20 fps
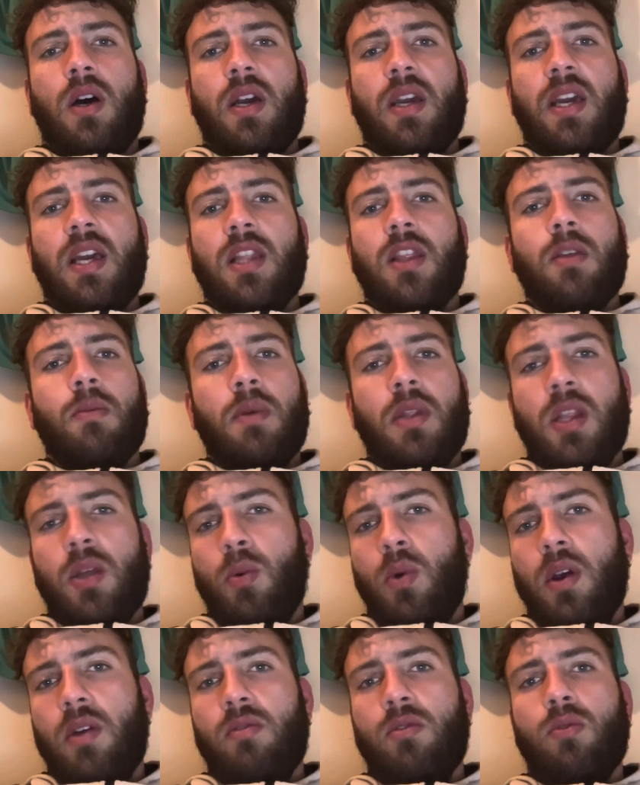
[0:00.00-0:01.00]
get them in the
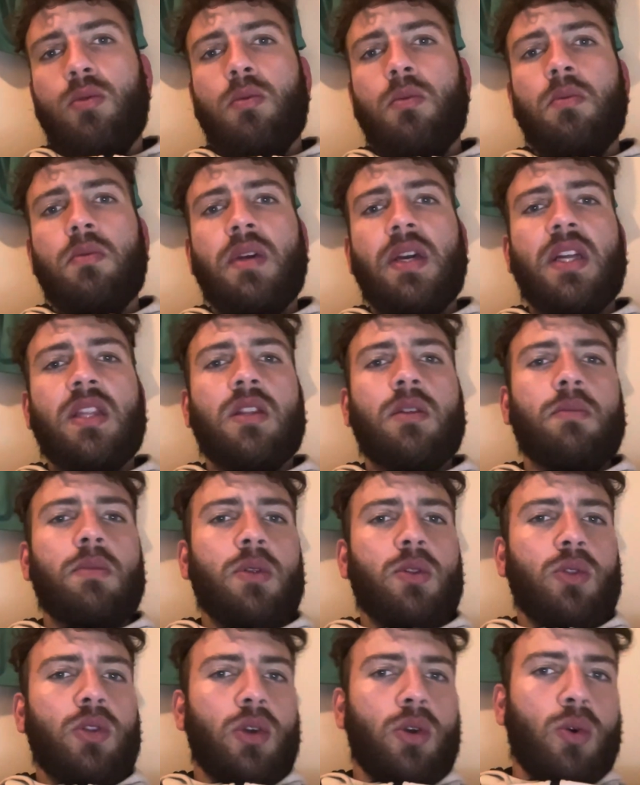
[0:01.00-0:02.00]
weight room, get them
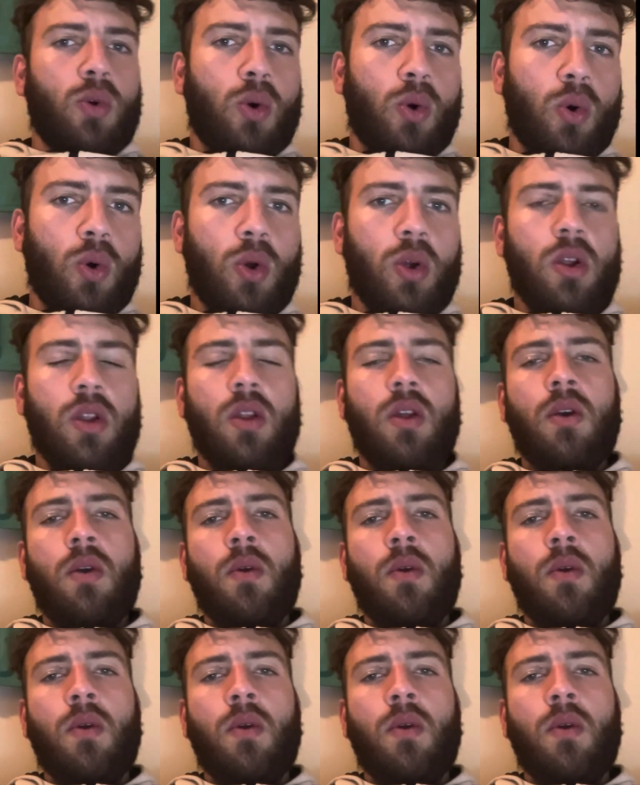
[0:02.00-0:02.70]
on the court,